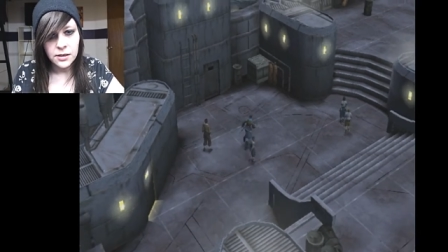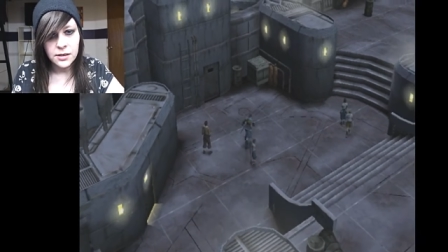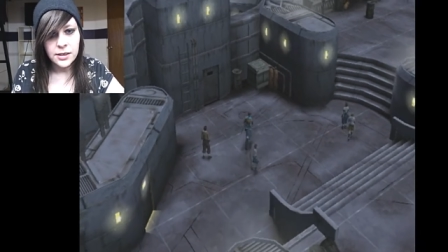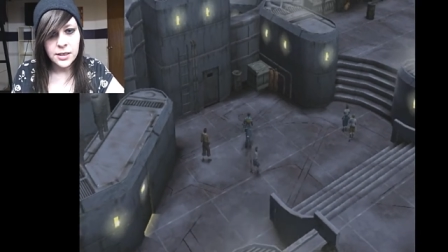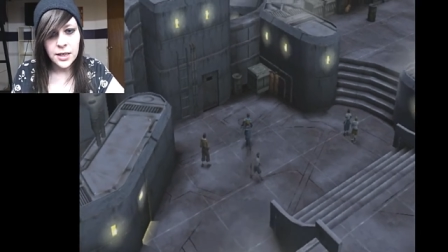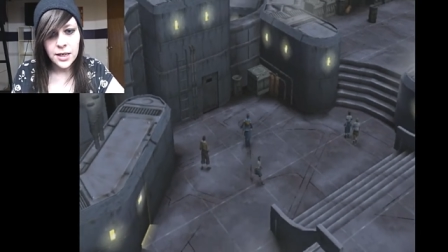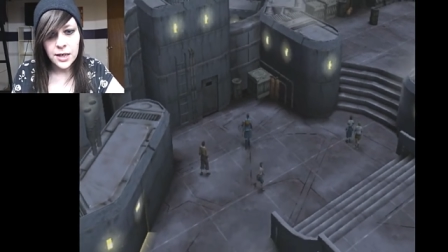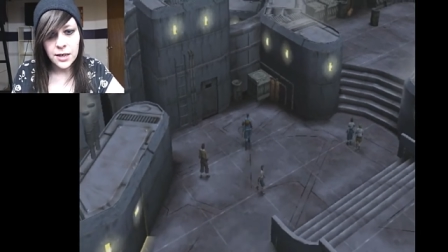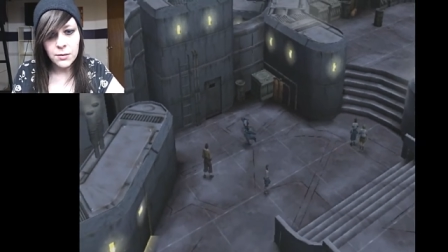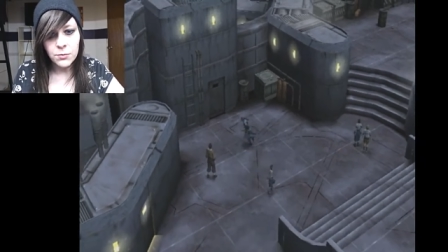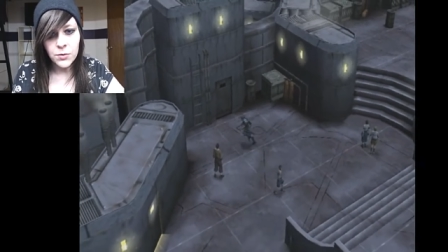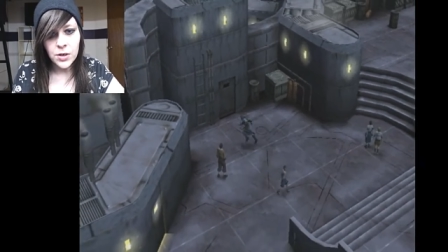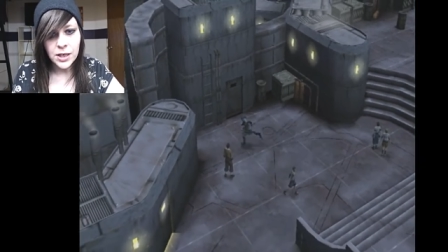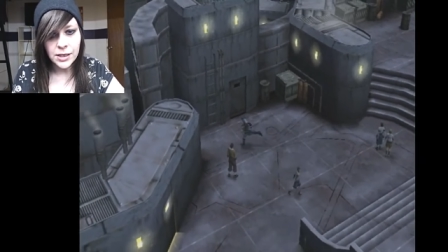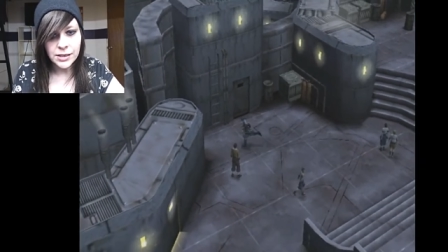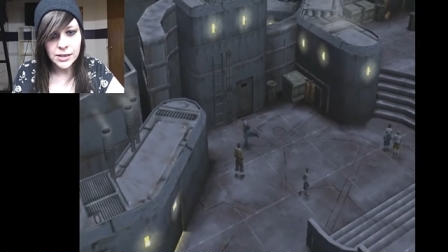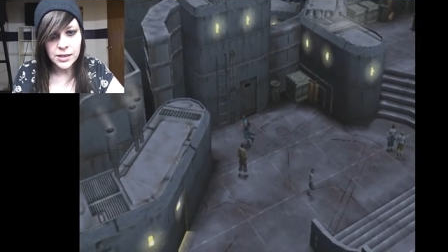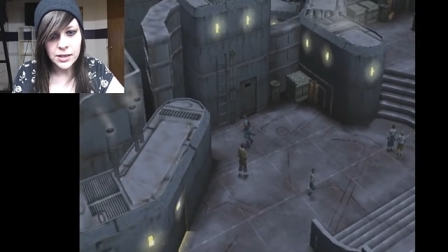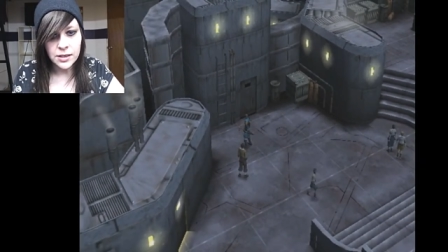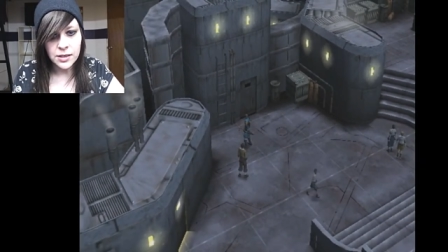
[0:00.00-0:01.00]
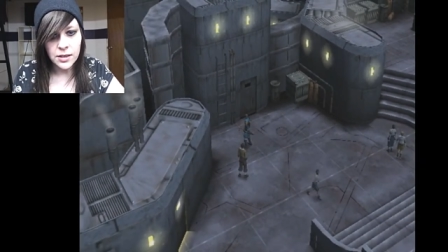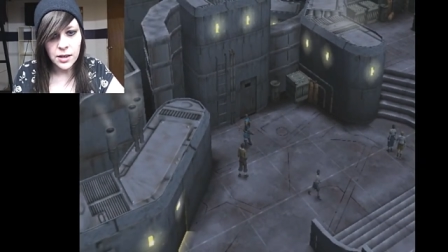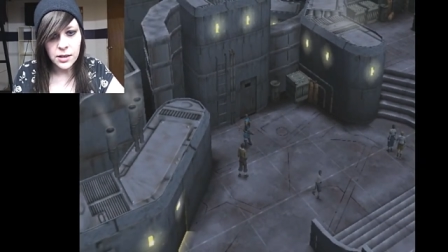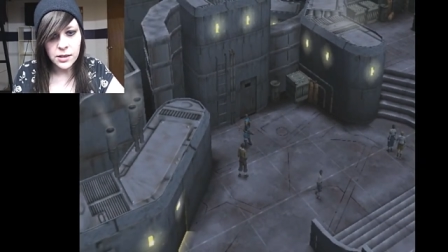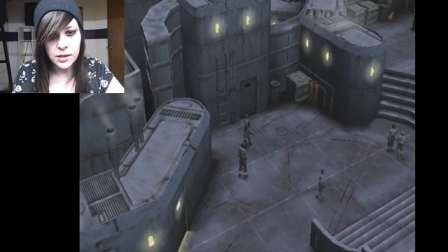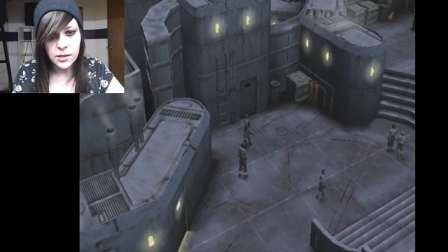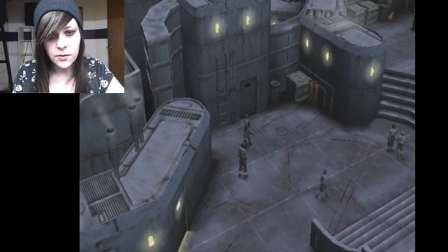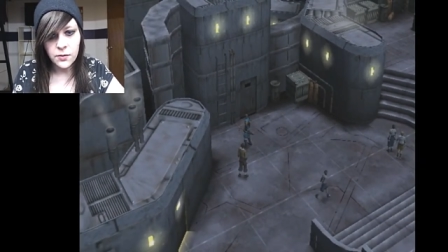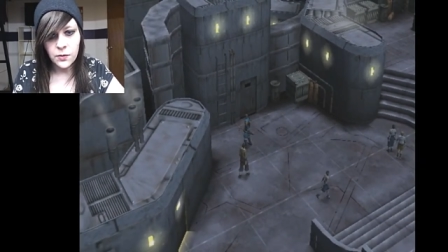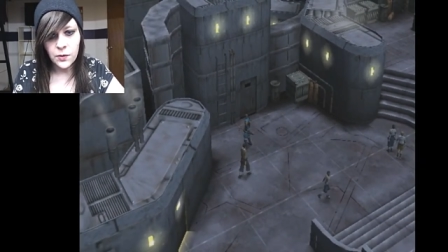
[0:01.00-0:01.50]
Damn, that
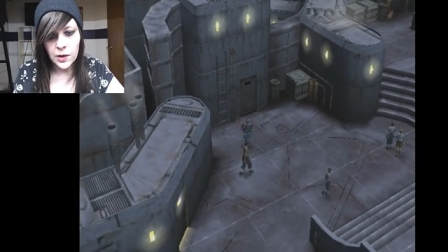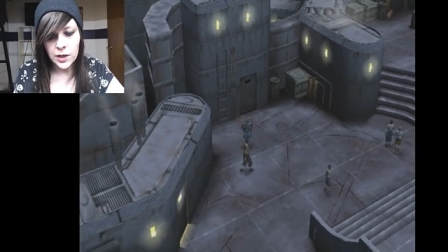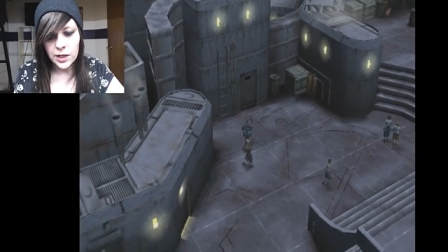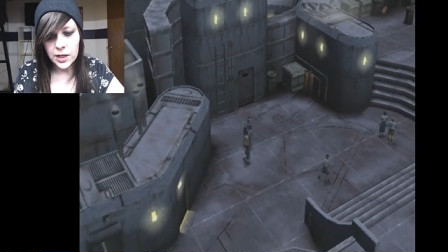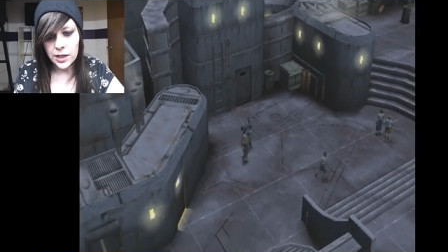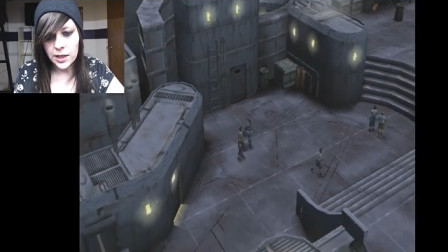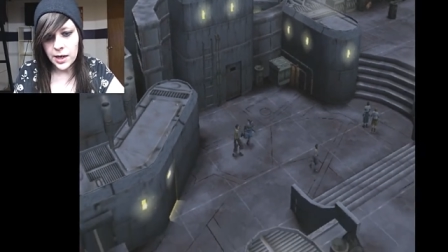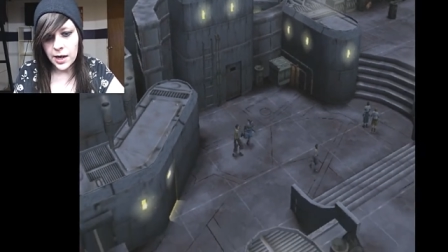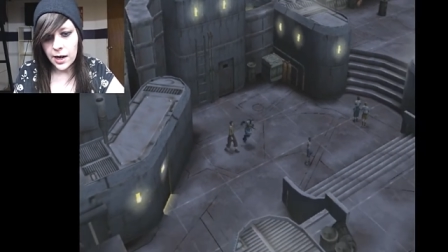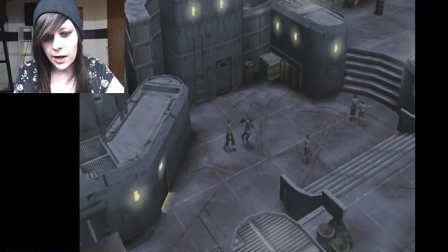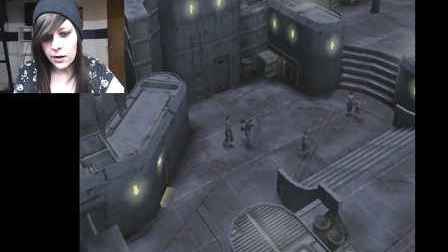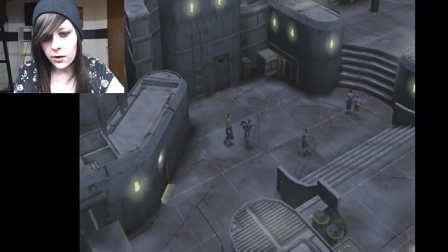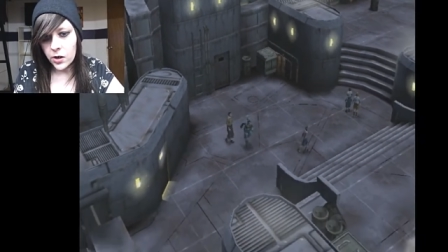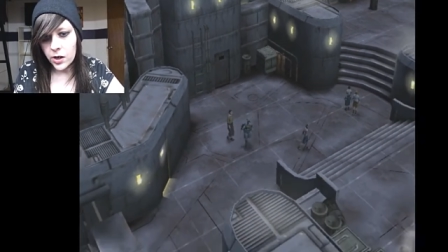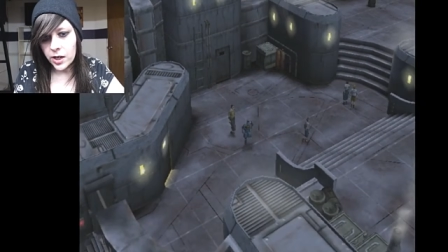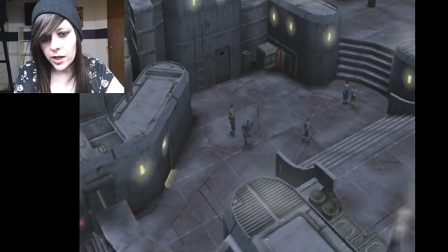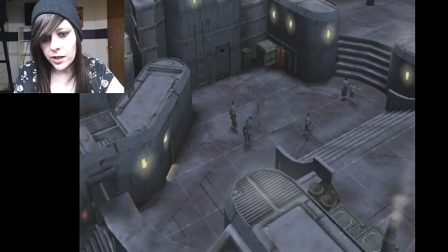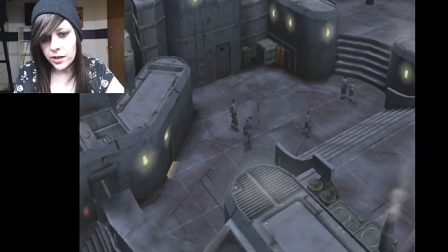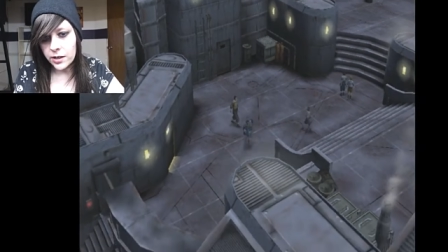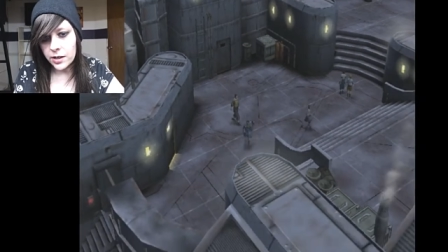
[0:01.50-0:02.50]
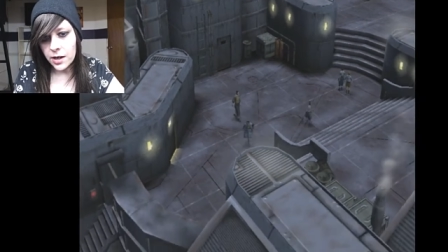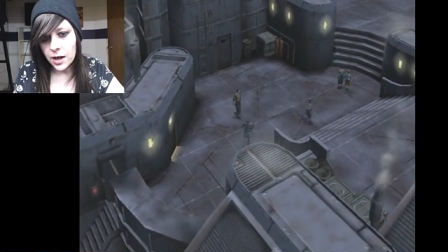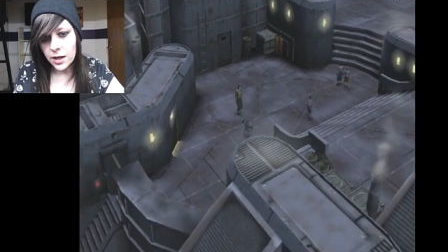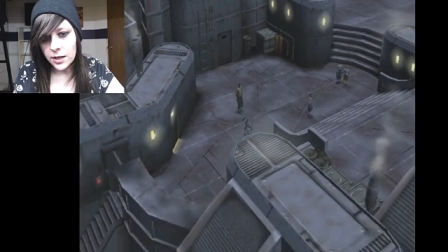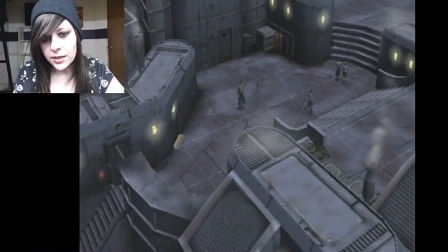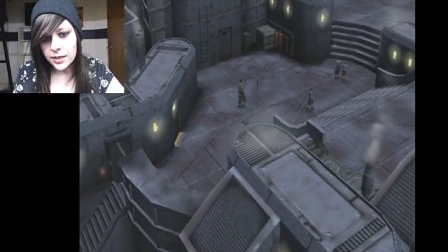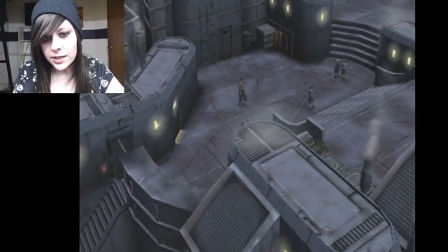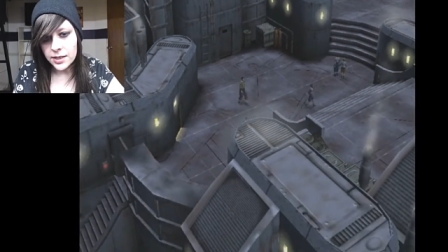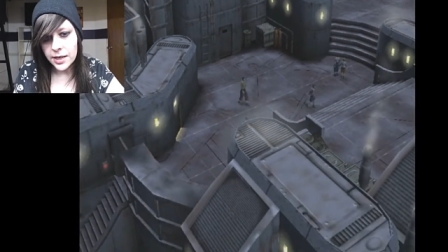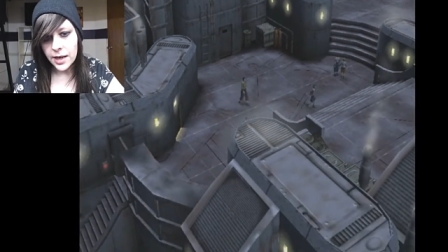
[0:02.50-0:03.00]
sucks fucking hairy
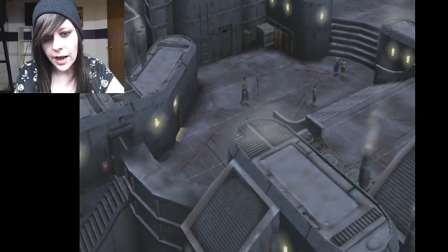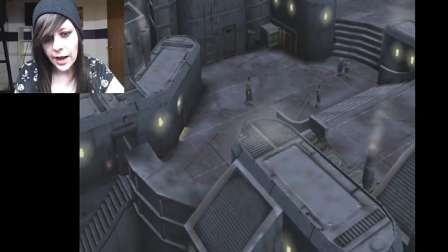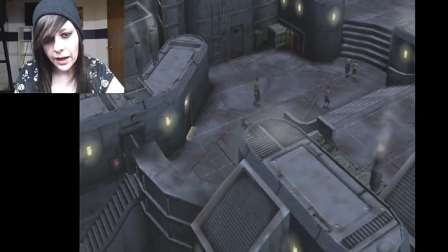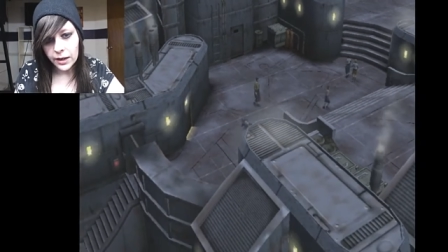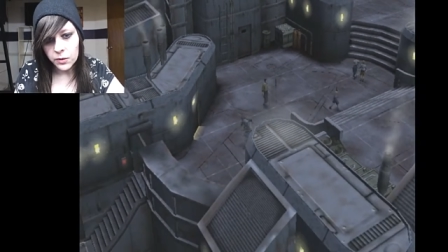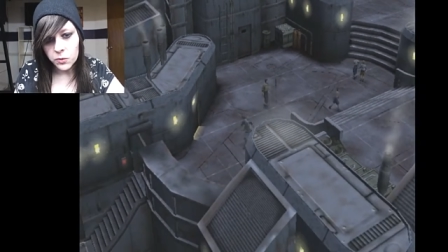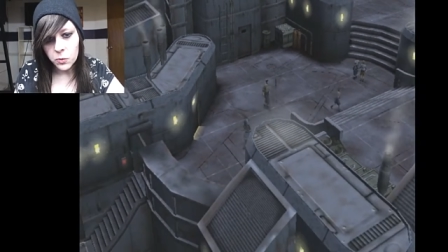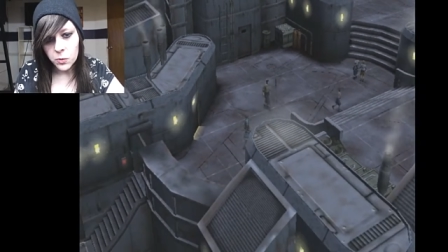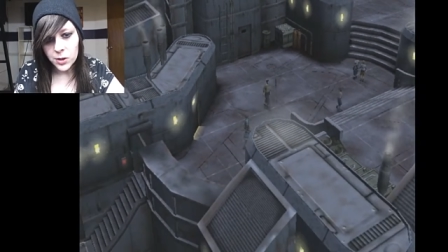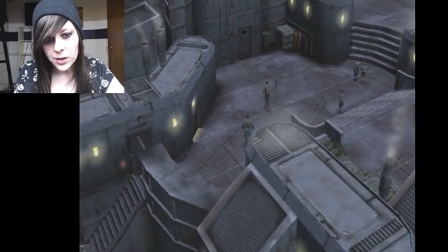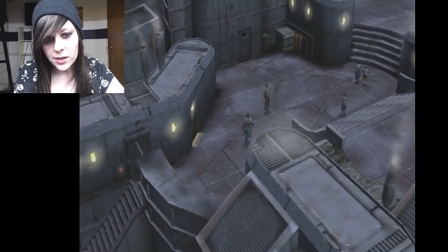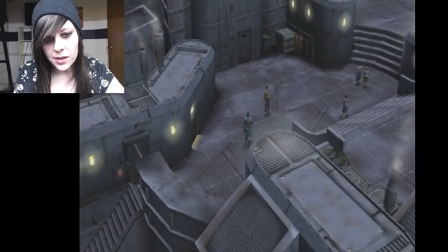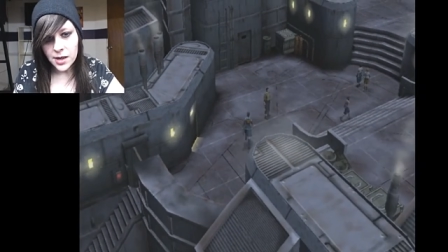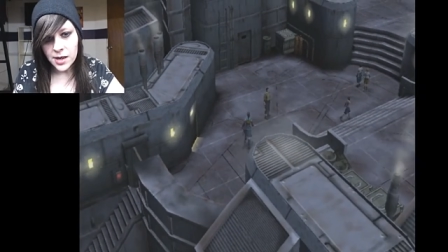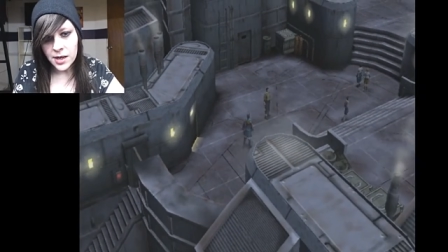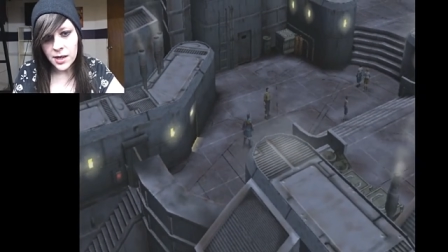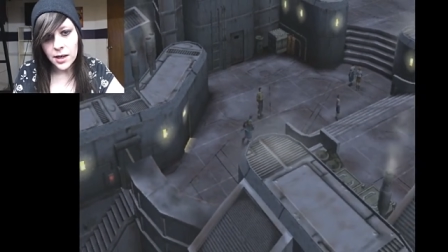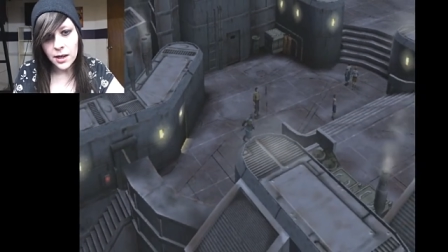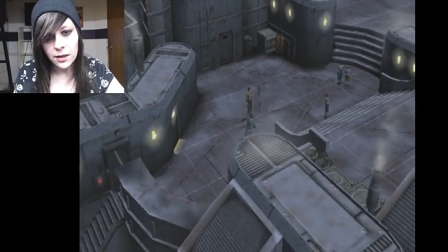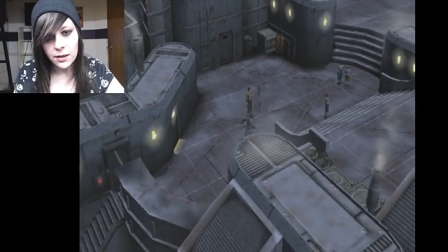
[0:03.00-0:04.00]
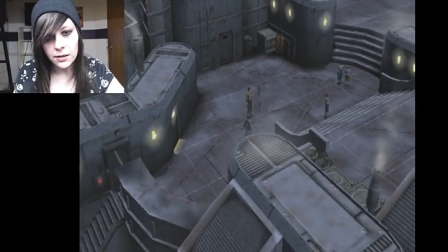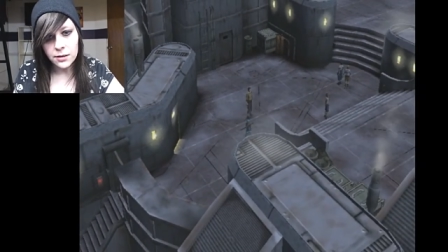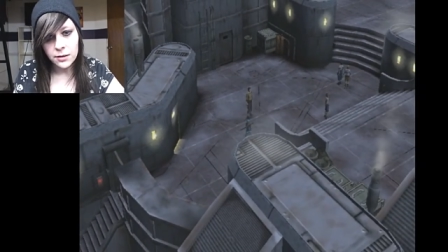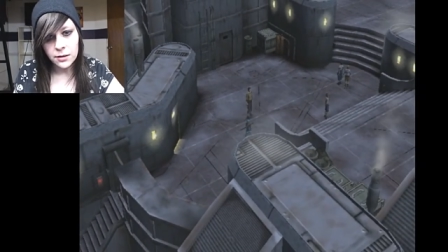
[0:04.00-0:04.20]
nutsack. What the hell?